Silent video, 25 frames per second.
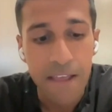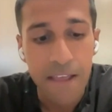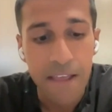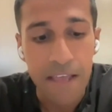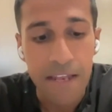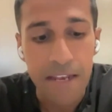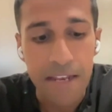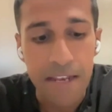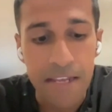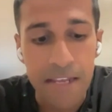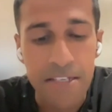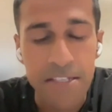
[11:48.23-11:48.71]

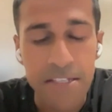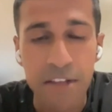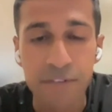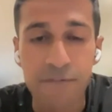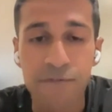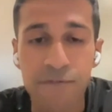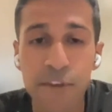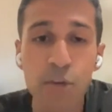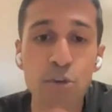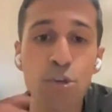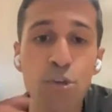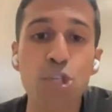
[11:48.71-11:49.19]
it is the
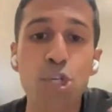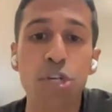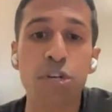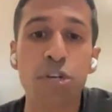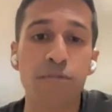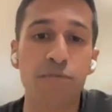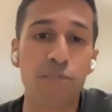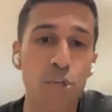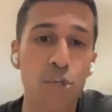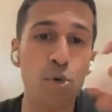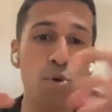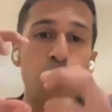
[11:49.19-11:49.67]

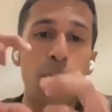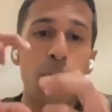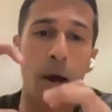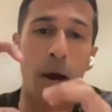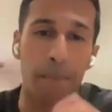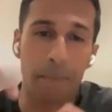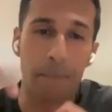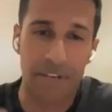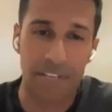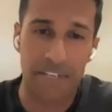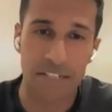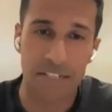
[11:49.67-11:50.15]
fusion of two
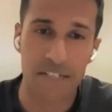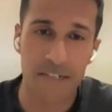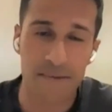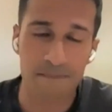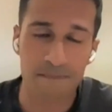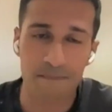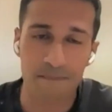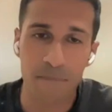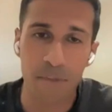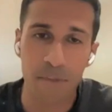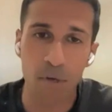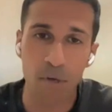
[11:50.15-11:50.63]

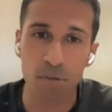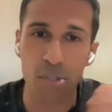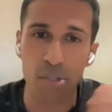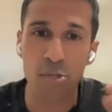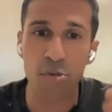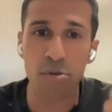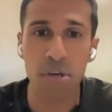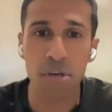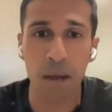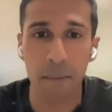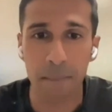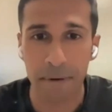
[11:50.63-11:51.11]
companies. Those
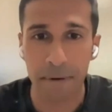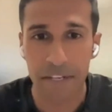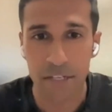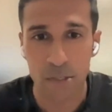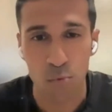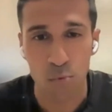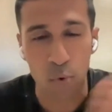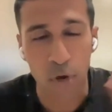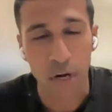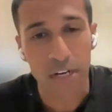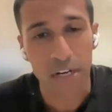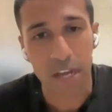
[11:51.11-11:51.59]
two
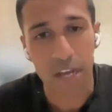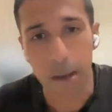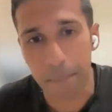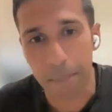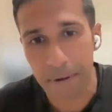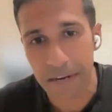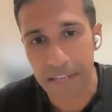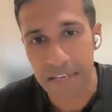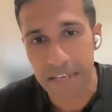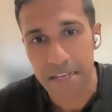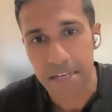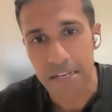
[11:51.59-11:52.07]
companies, one
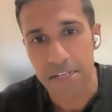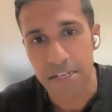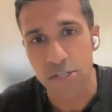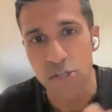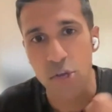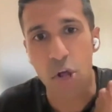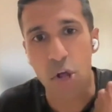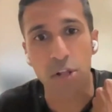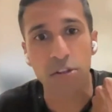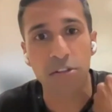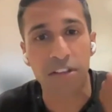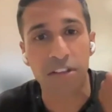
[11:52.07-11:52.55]
company is
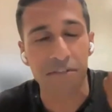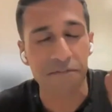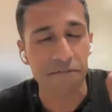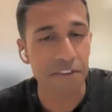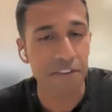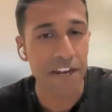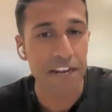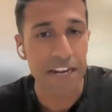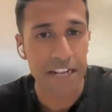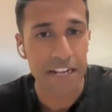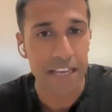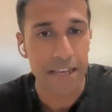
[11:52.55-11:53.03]
called
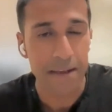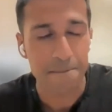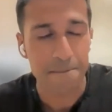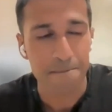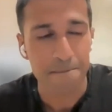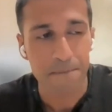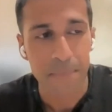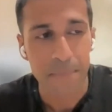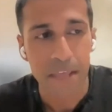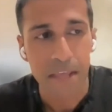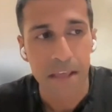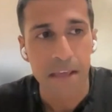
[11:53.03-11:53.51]
Confinity.
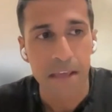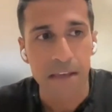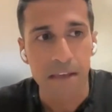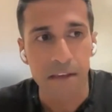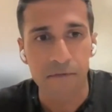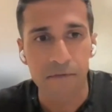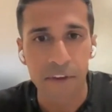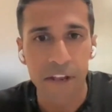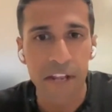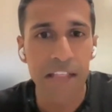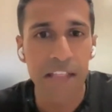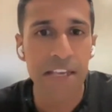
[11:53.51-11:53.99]

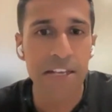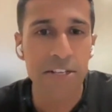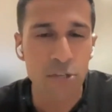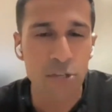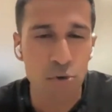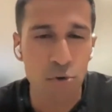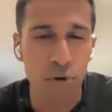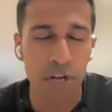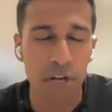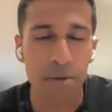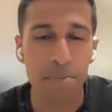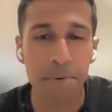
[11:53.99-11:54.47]
Confinity
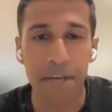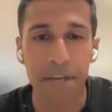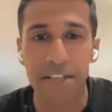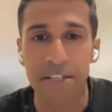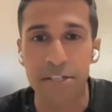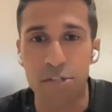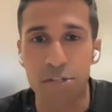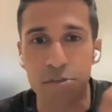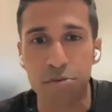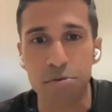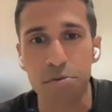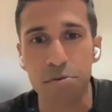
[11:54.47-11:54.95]
is created by
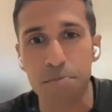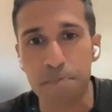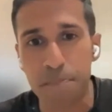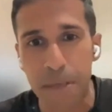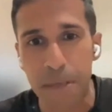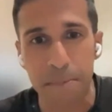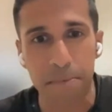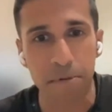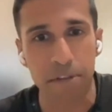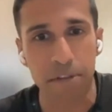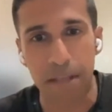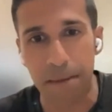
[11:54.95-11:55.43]
these two
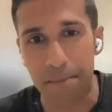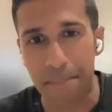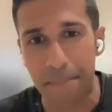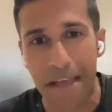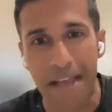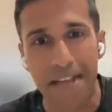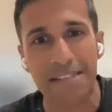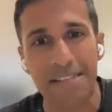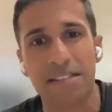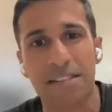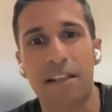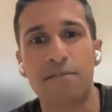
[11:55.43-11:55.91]
people named
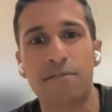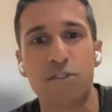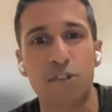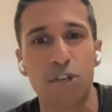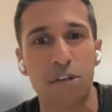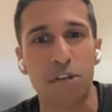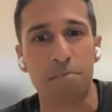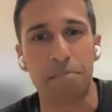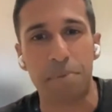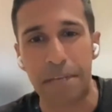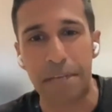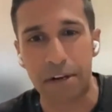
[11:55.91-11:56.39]
Max
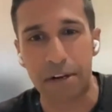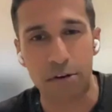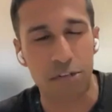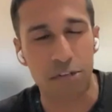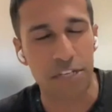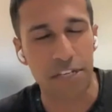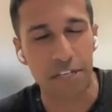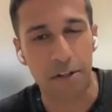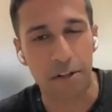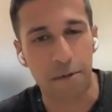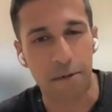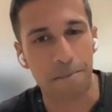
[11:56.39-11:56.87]
Levchin and Peter
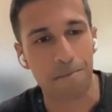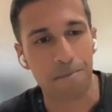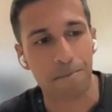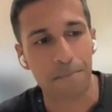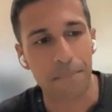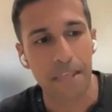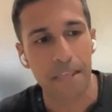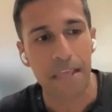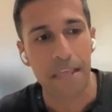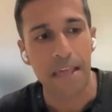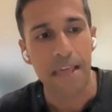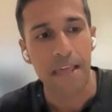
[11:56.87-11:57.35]
Thiel.
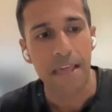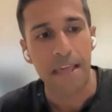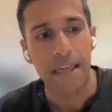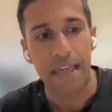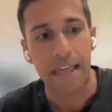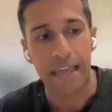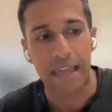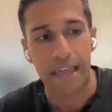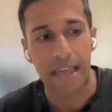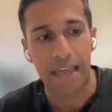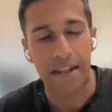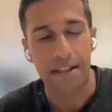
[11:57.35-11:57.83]

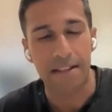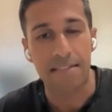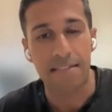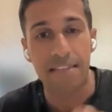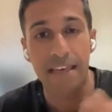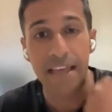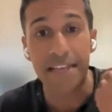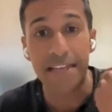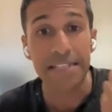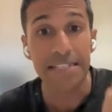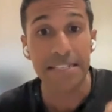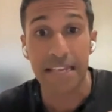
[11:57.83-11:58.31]
And
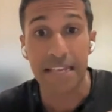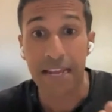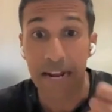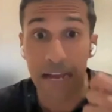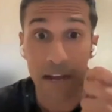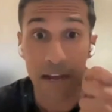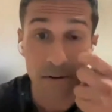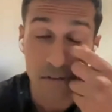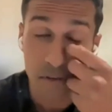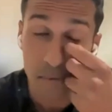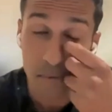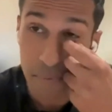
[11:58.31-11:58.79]
they set
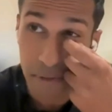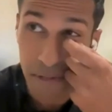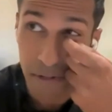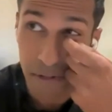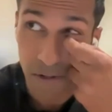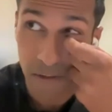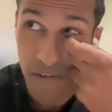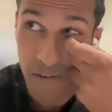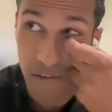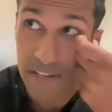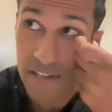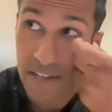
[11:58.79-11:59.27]
out to
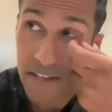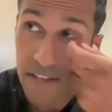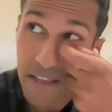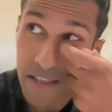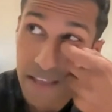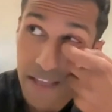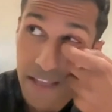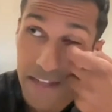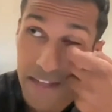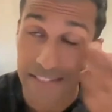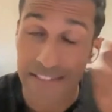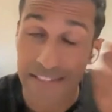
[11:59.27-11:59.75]
build,
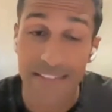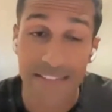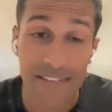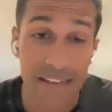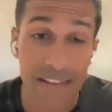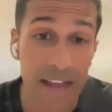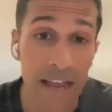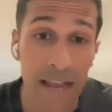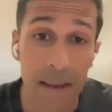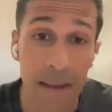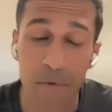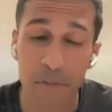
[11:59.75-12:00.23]
at the
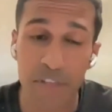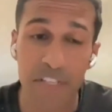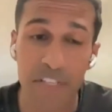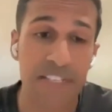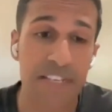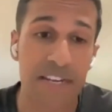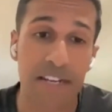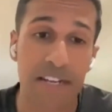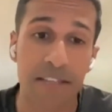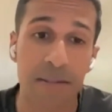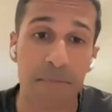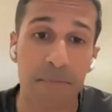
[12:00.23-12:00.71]
time, what they
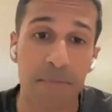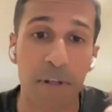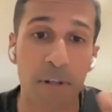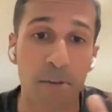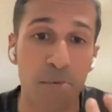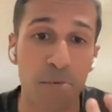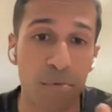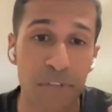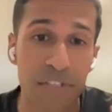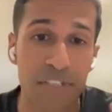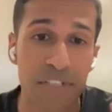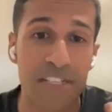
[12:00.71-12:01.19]
set out to
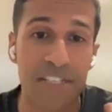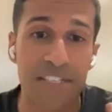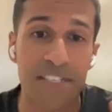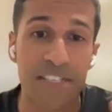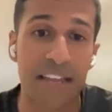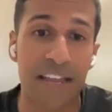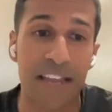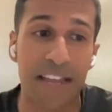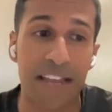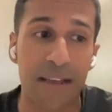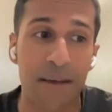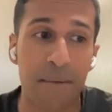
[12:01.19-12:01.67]
build was this
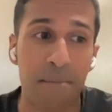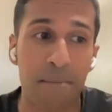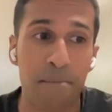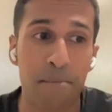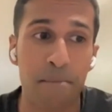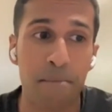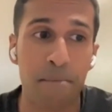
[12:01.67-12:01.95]
like